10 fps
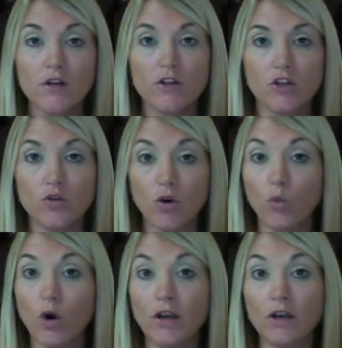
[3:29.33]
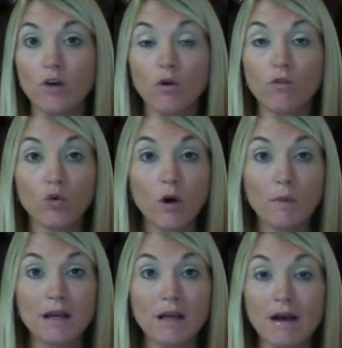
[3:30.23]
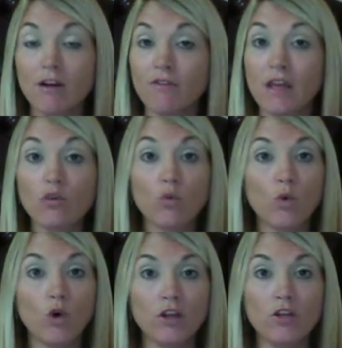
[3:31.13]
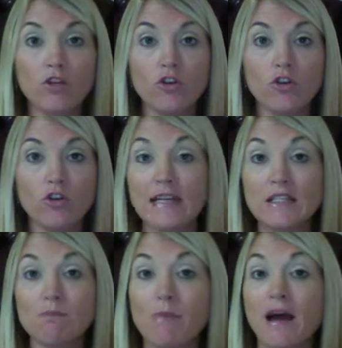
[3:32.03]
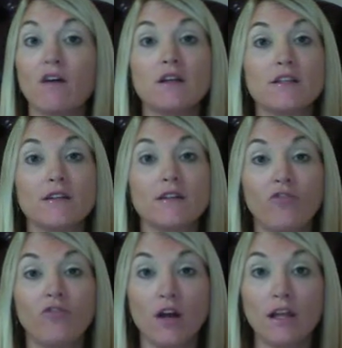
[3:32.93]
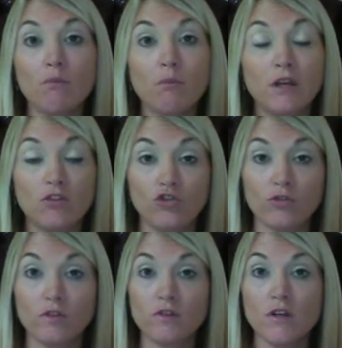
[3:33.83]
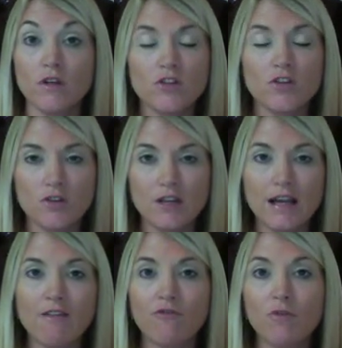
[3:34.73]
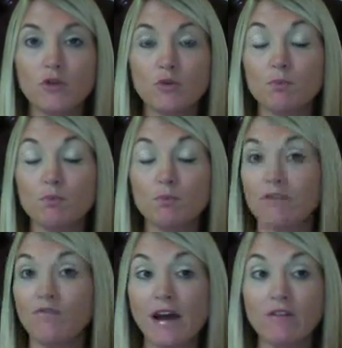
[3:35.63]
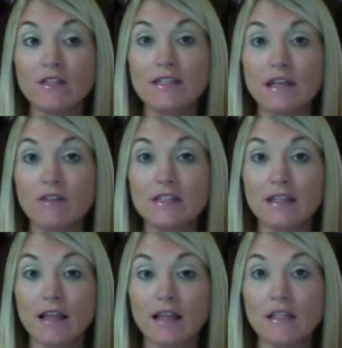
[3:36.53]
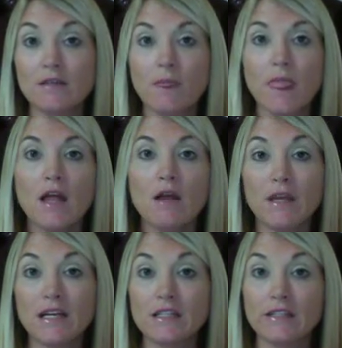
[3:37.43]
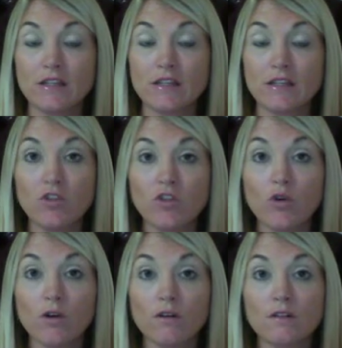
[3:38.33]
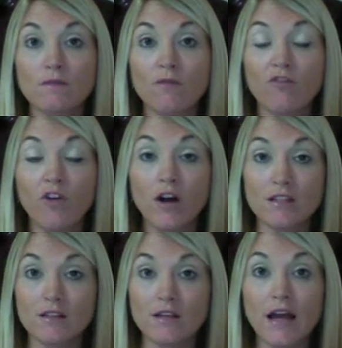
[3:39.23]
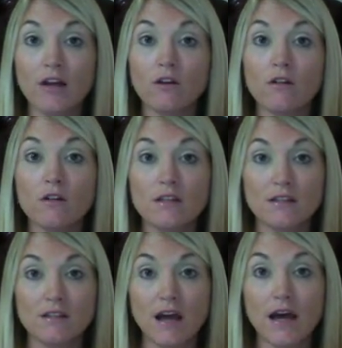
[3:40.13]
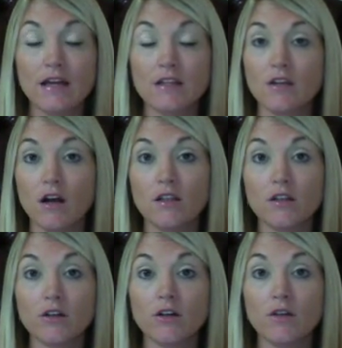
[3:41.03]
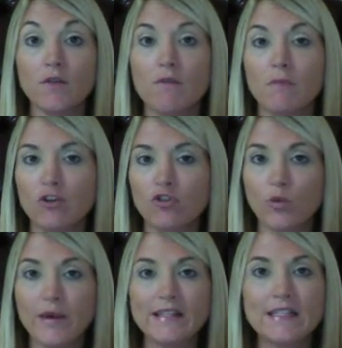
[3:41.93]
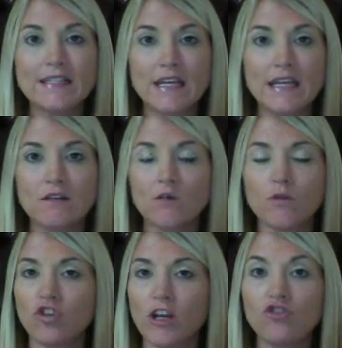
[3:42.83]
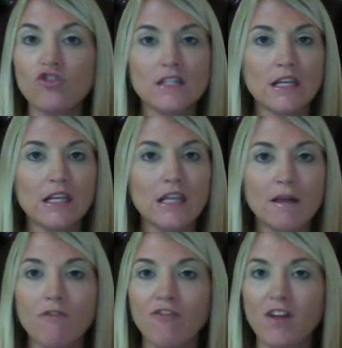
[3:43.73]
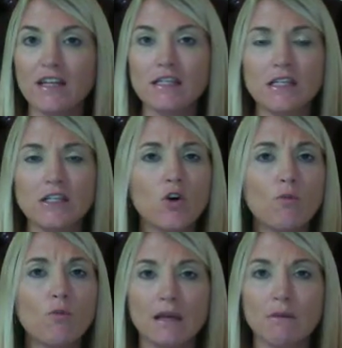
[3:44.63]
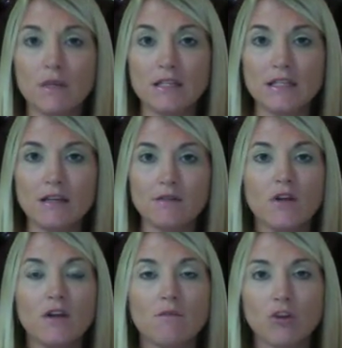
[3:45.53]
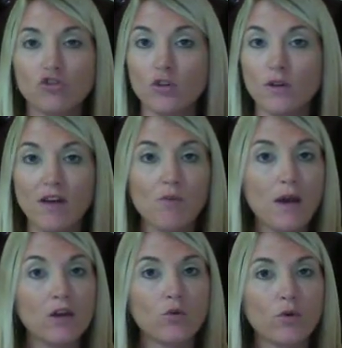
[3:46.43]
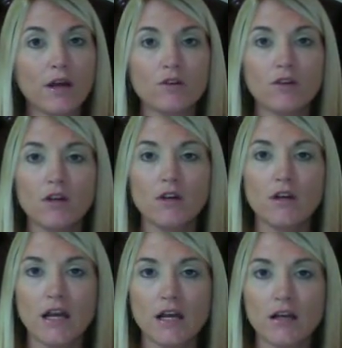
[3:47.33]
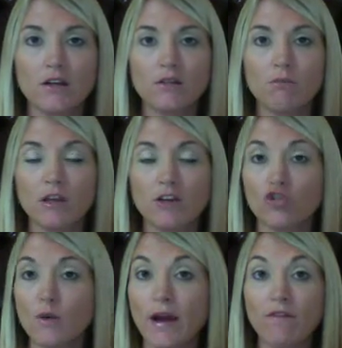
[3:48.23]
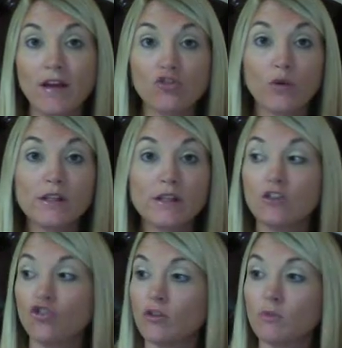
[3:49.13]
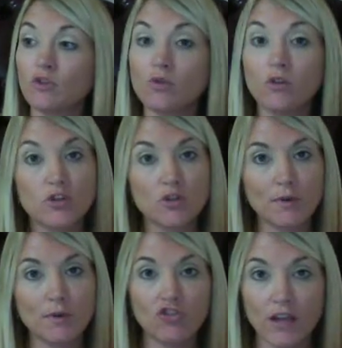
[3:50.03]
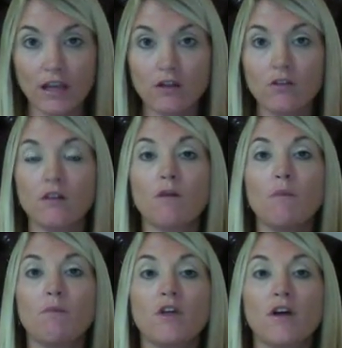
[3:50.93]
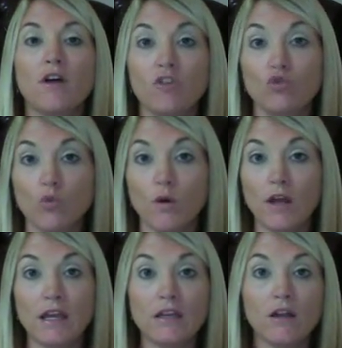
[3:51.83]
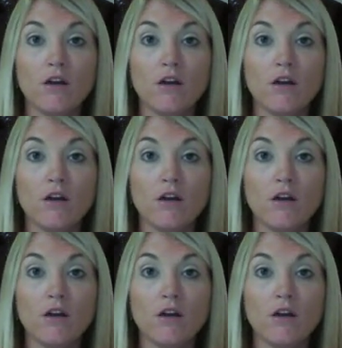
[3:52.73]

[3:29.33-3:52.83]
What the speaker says: You don't want an overwhelming amount of either one. You want a nice balance of font and pictures. So you need to have between 5 and 7 slides. Be consistent with your font style, size, color. Make sure we can see it. Don't change it to anything fancy. Don't make it busy. Make sure you have a background, and make sure you have that transition between your speech and the visual aid.